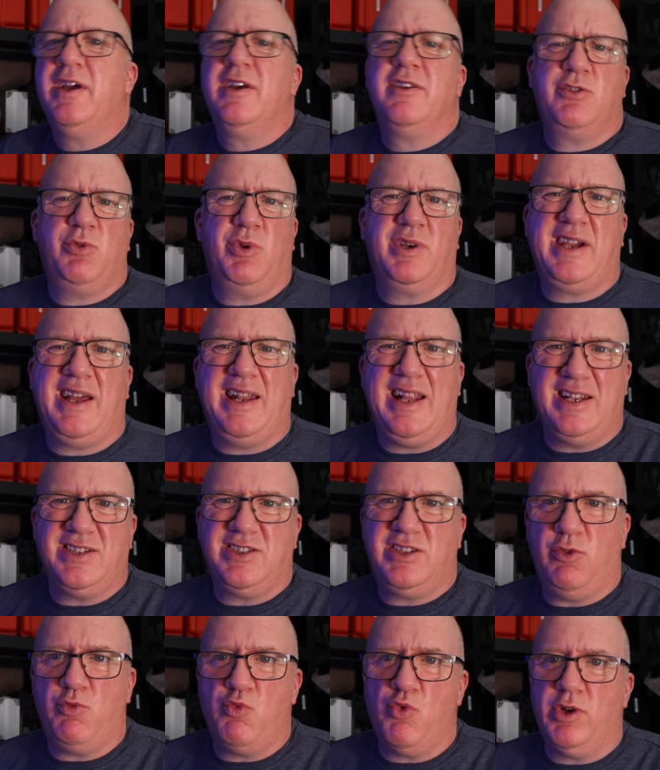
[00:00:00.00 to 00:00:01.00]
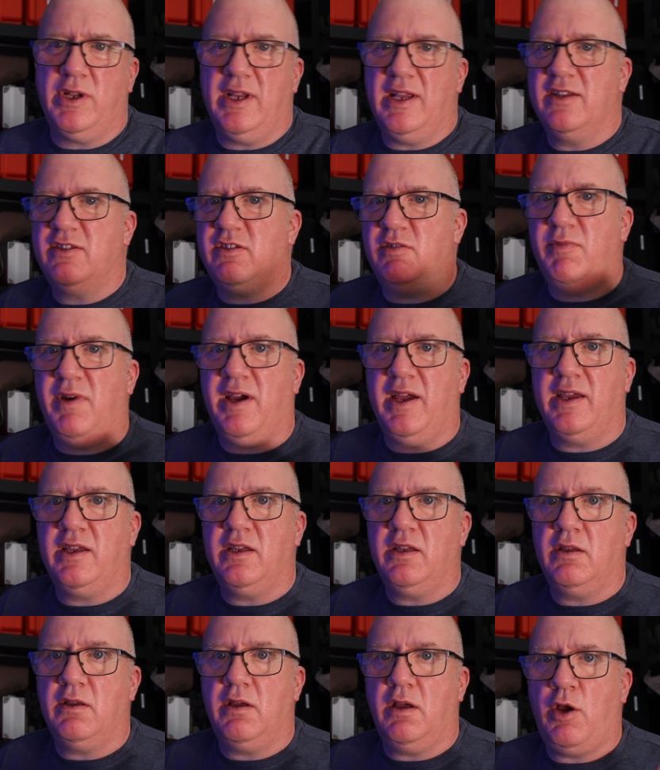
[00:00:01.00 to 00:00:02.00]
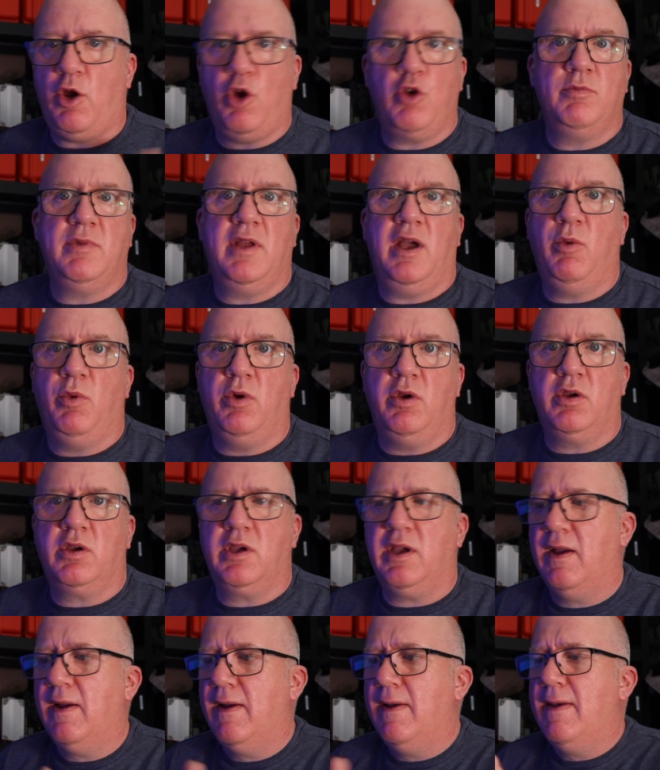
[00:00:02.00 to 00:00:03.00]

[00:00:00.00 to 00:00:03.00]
So I can actually run it into my home network